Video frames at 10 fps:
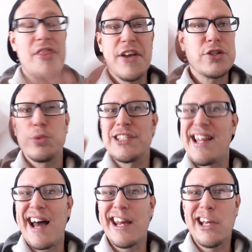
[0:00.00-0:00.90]
This was
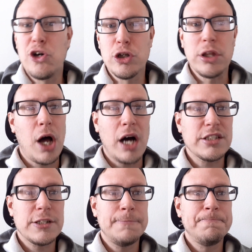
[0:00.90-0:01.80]
not a good
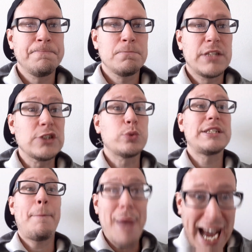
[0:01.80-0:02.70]
loss. This was
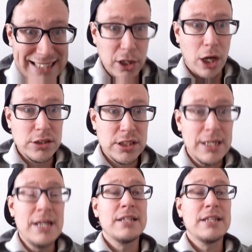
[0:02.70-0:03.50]
a bad loss.